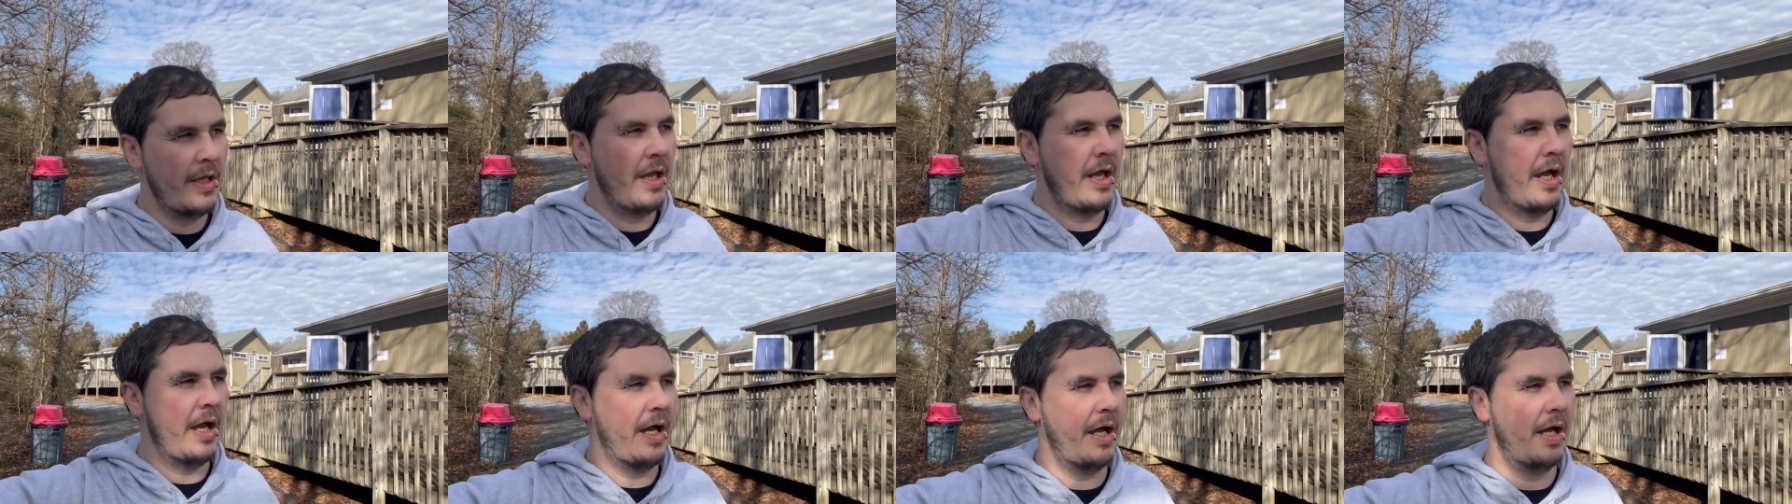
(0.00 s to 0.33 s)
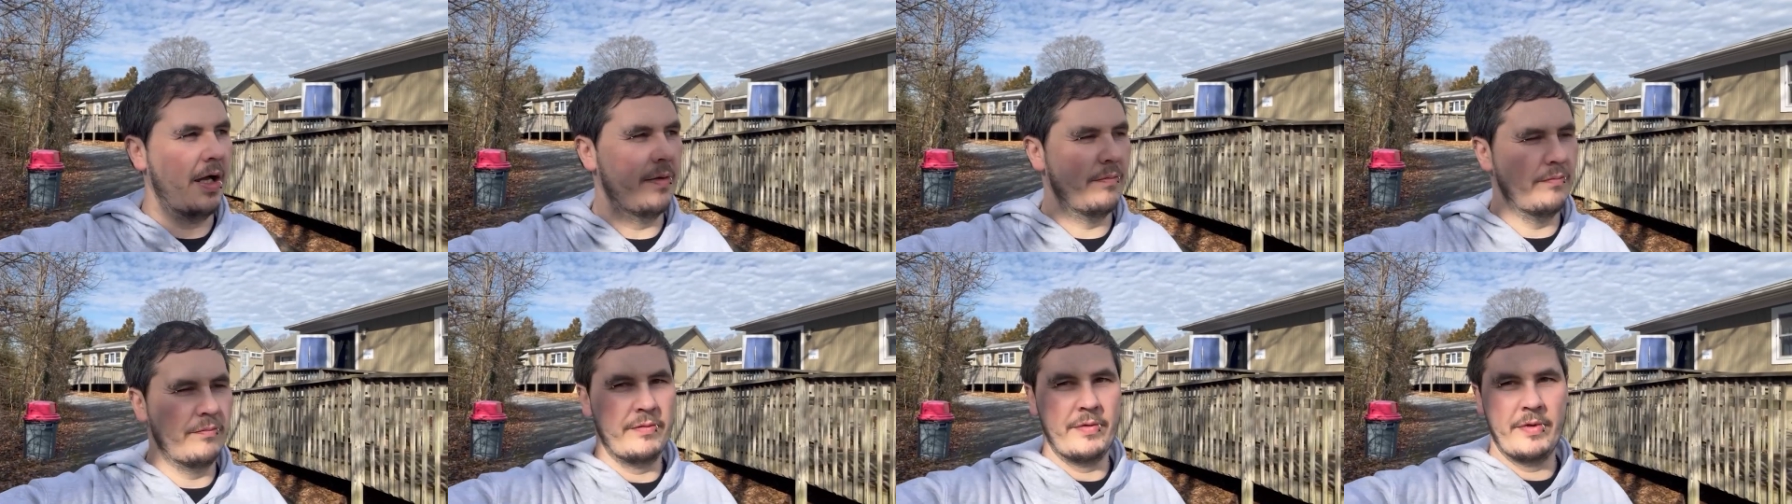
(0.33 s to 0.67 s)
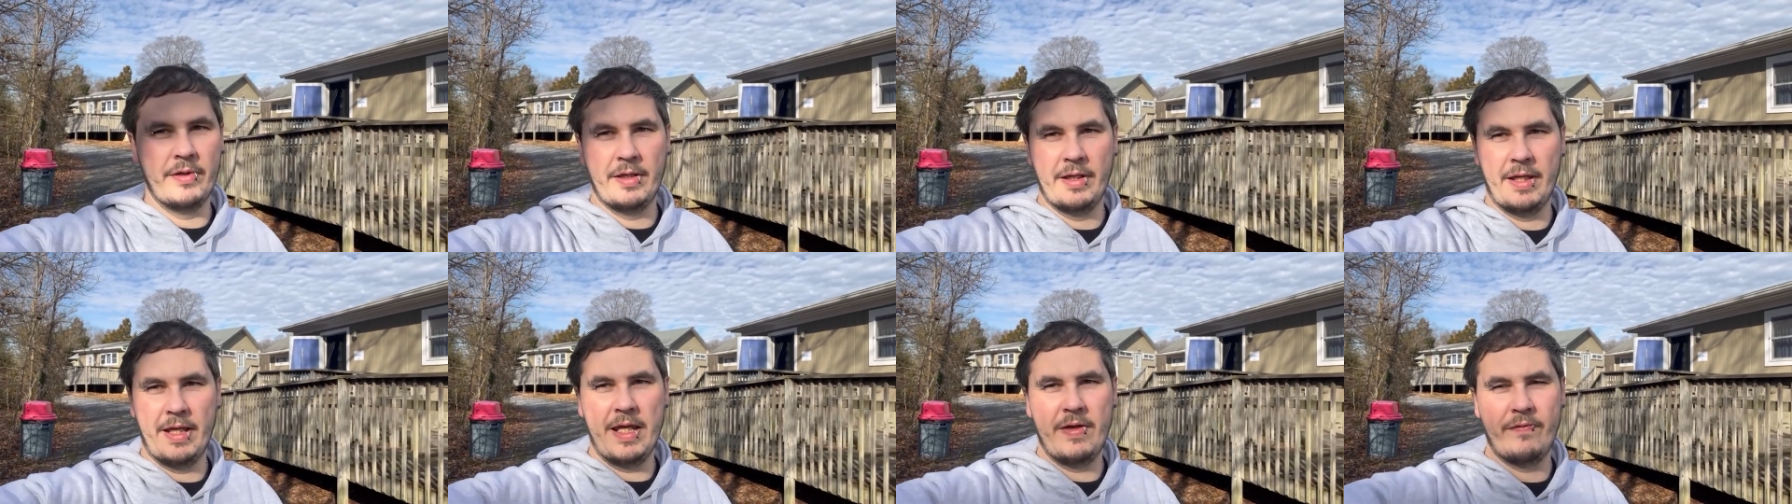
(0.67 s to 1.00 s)
um
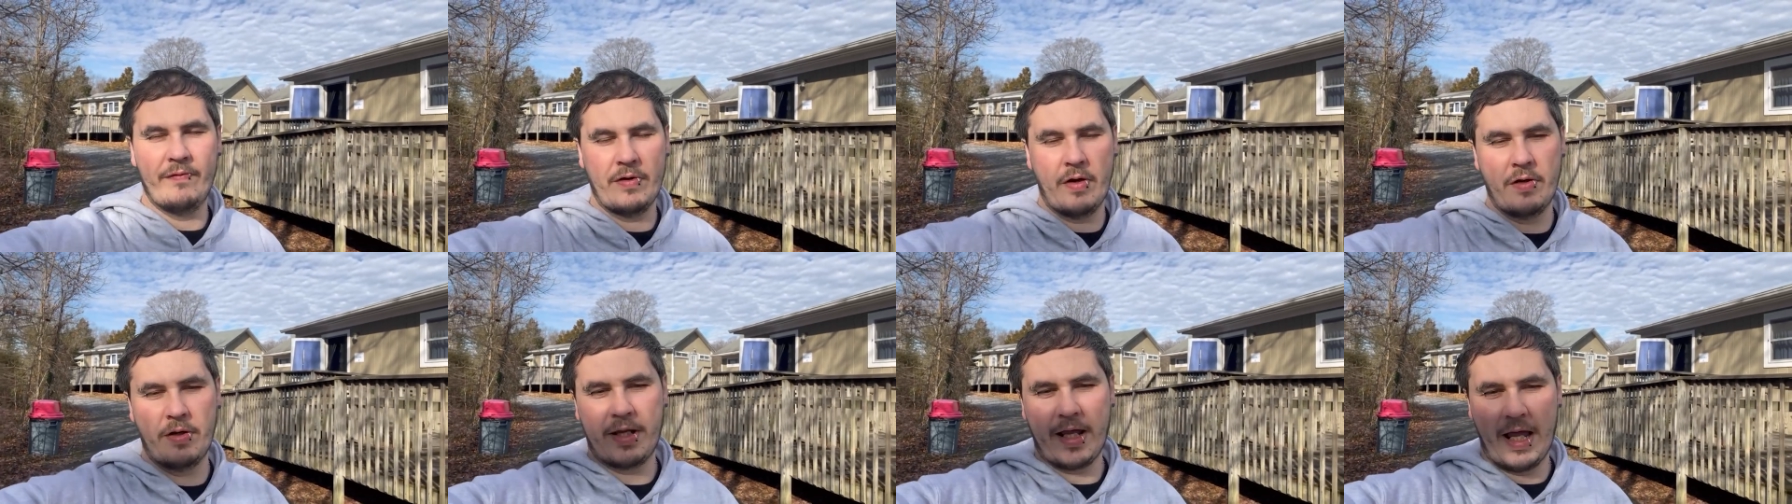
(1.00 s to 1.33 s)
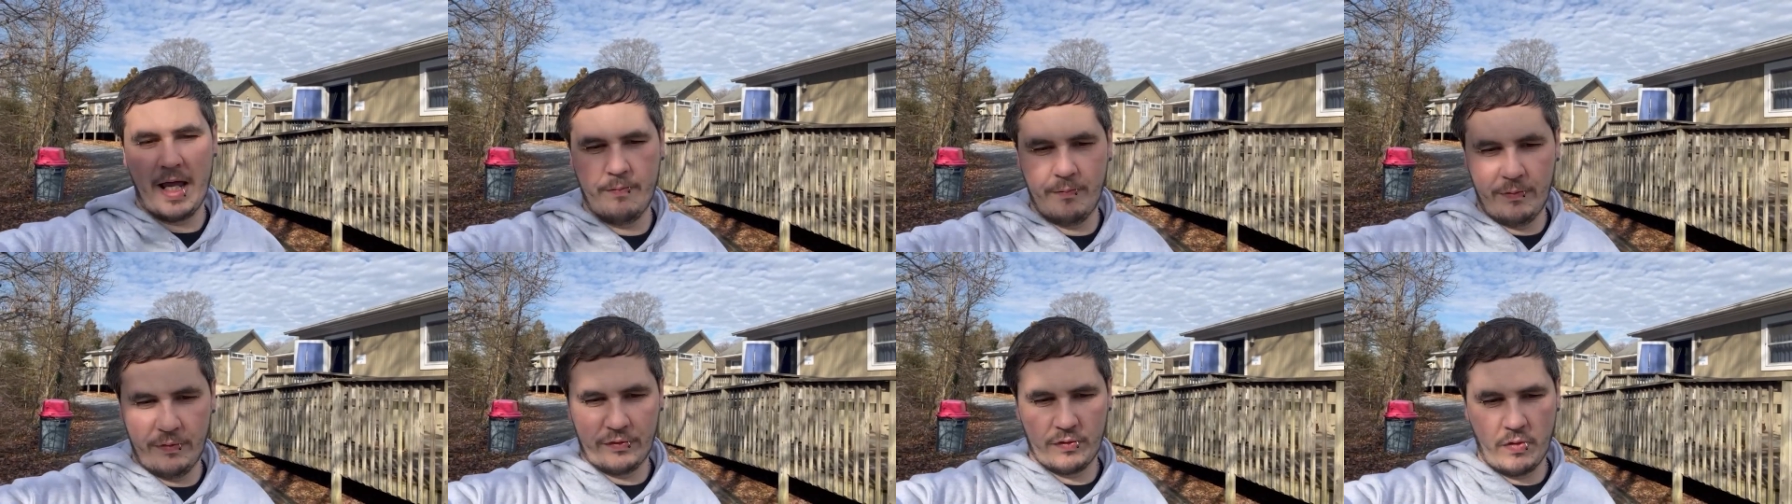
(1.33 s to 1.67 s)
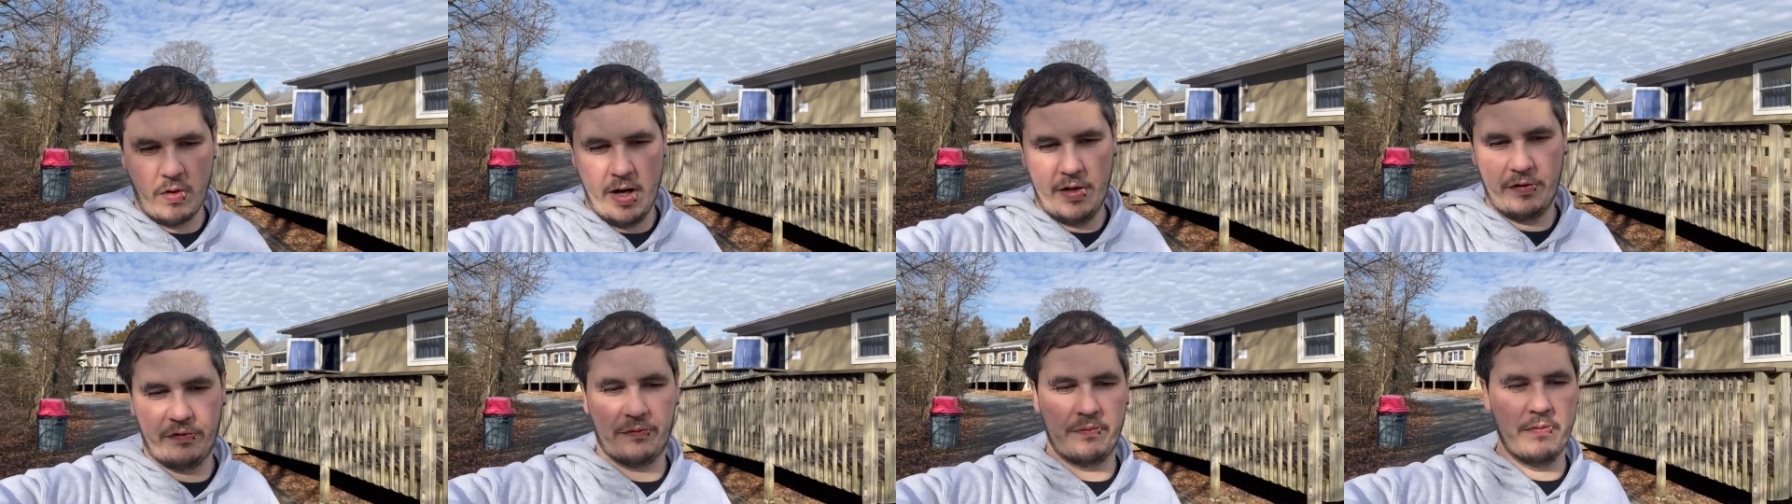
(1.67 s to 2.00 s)
even though the camp is
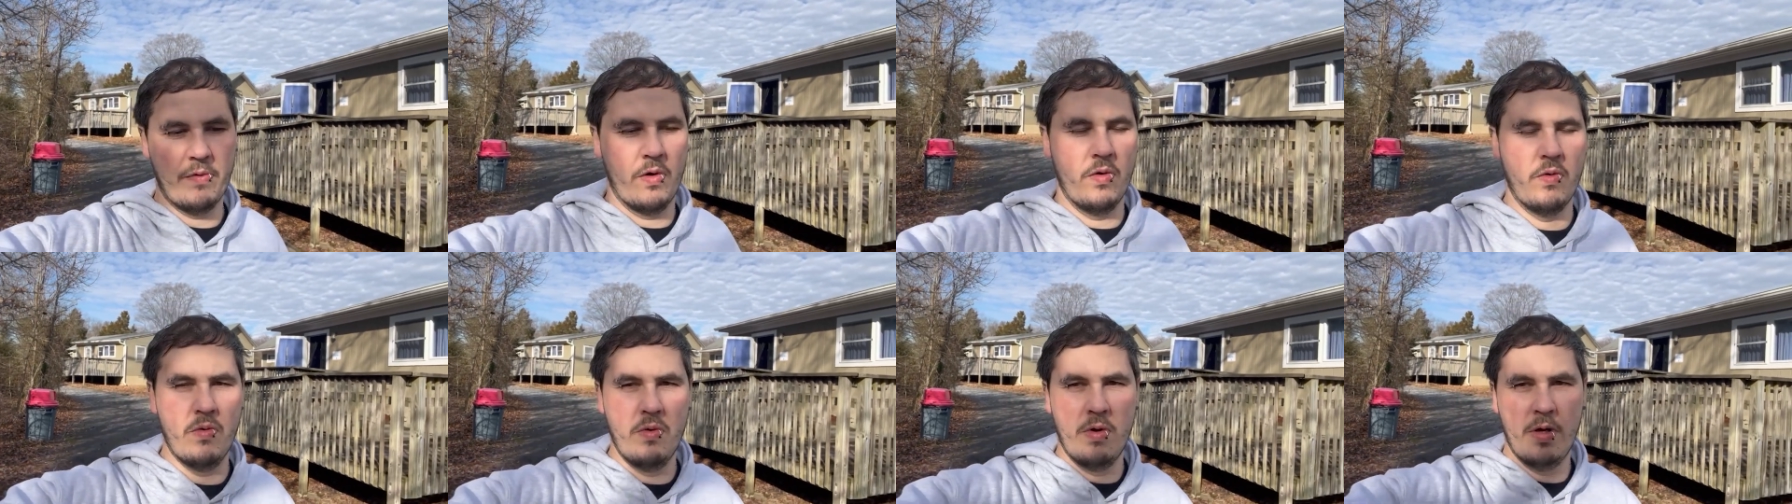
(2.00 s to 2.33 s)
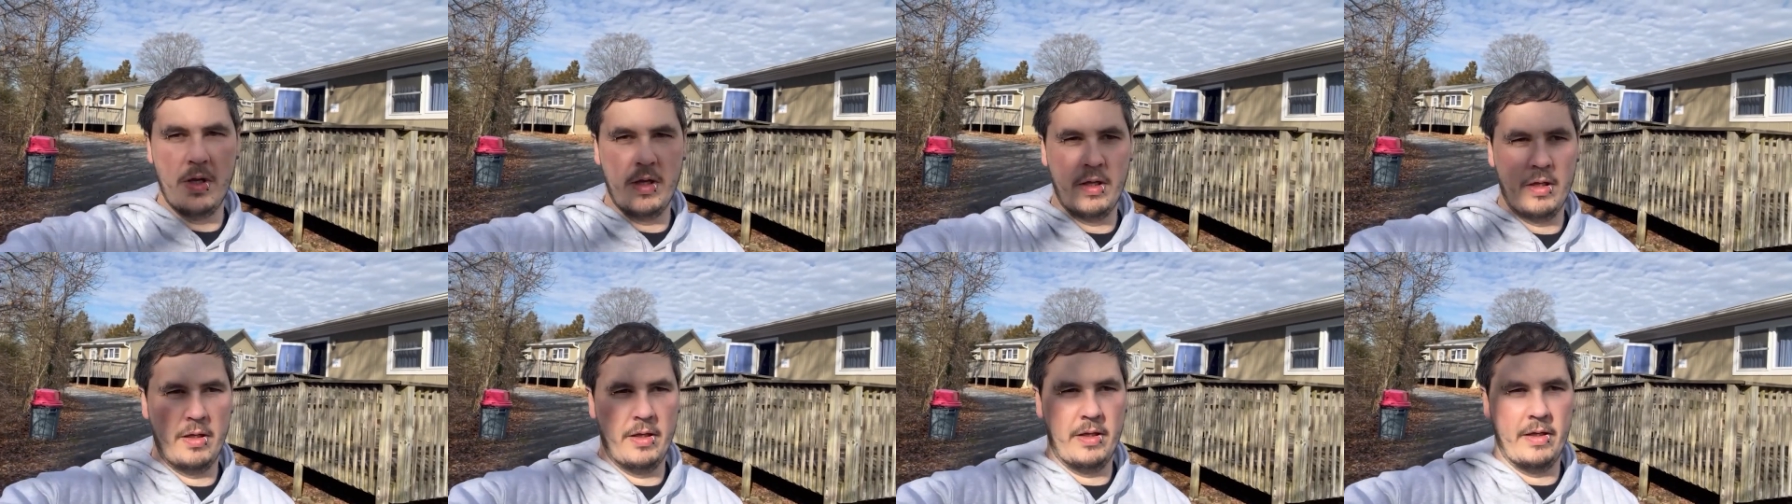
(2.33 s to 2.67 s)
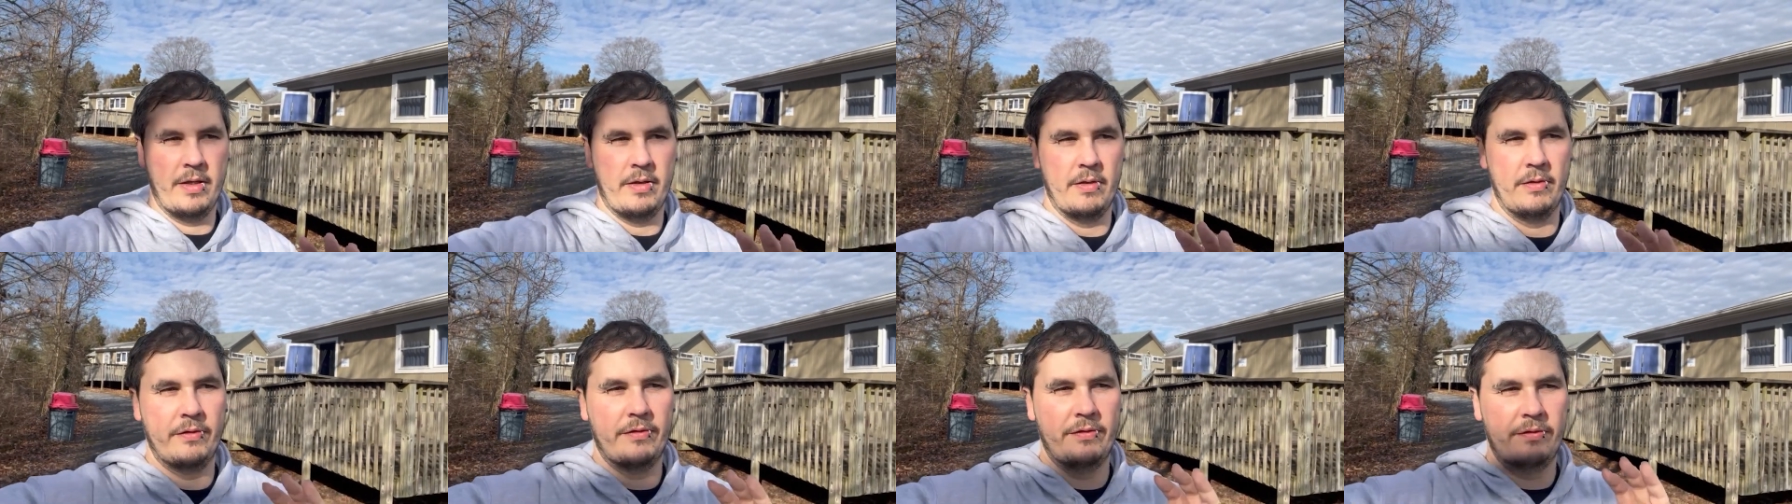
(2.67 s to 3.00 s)
quite small
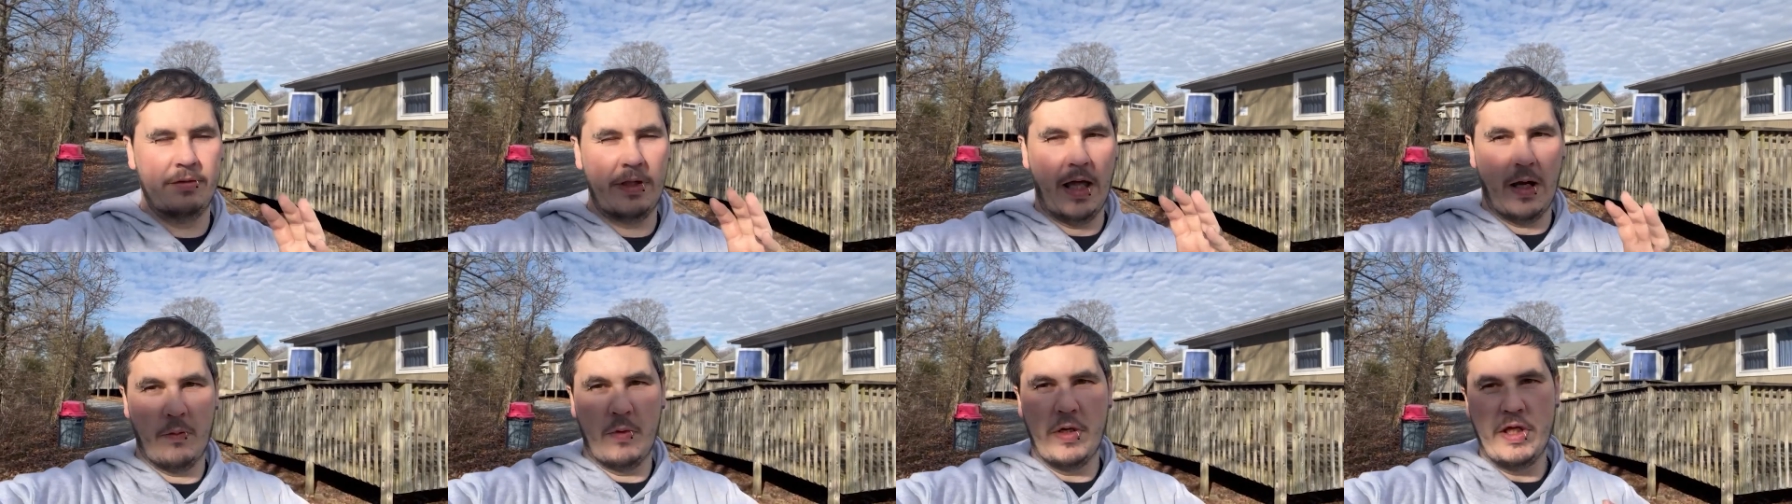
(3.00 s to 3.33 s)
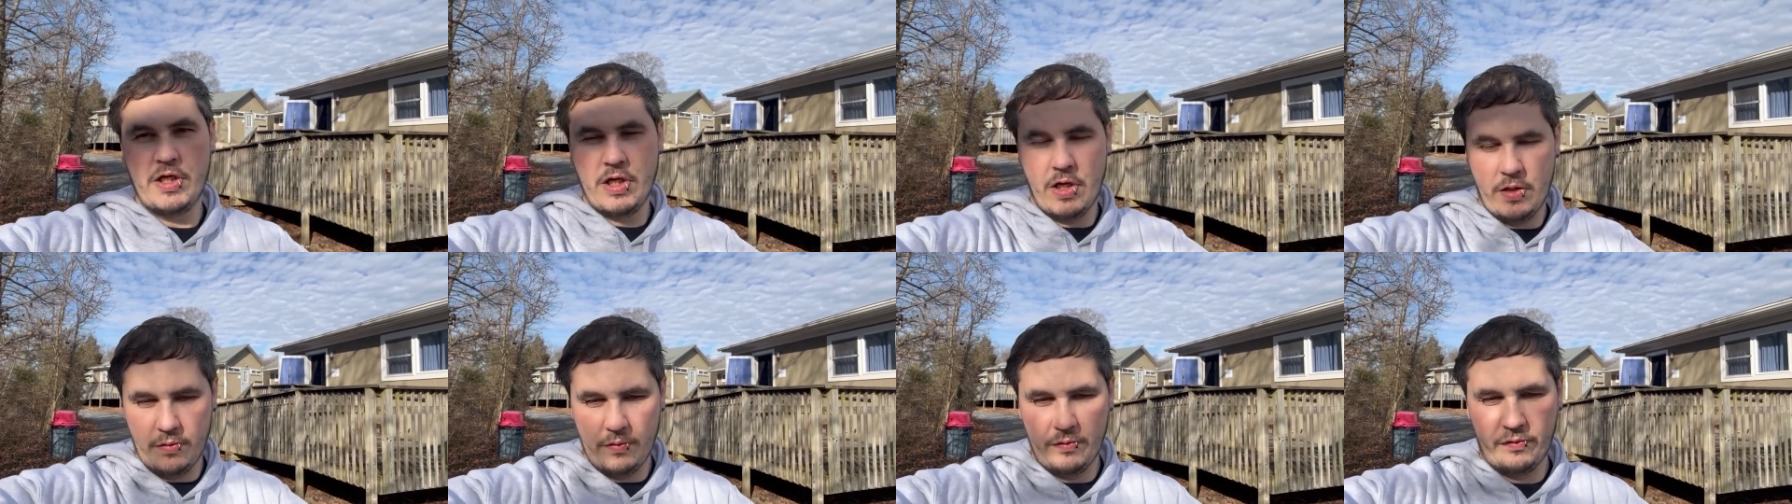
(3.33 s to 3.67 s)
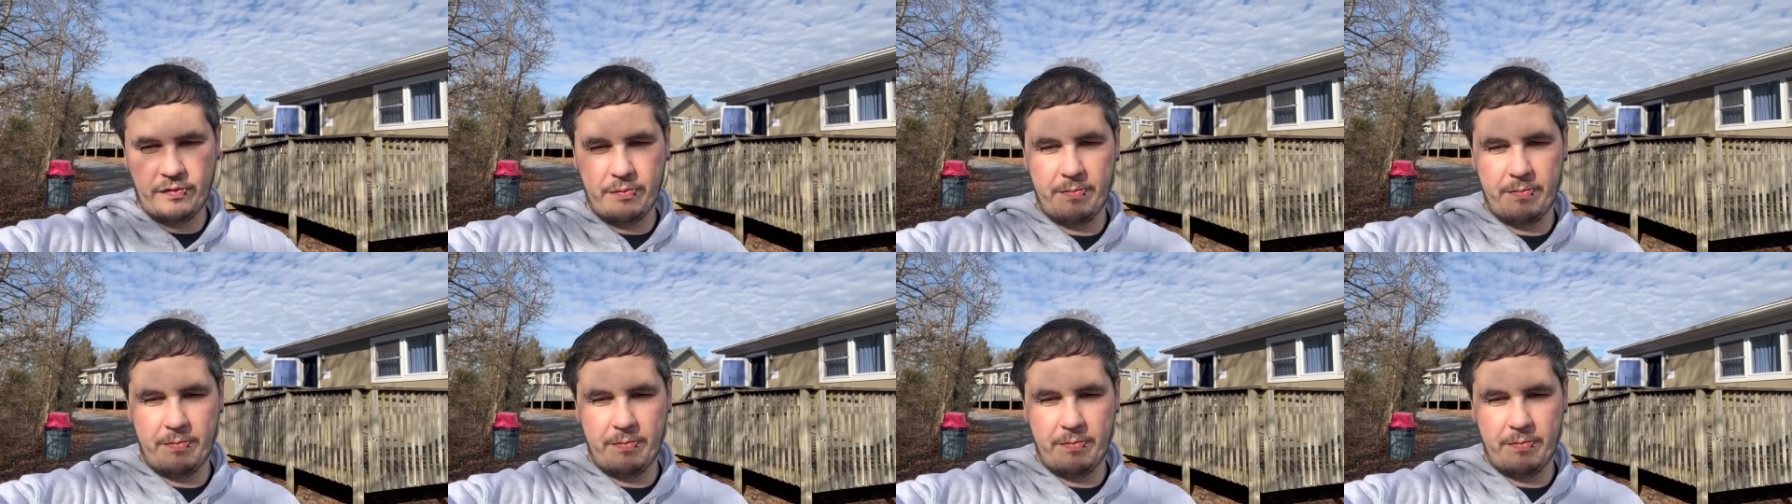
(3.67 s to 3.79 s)
that we use.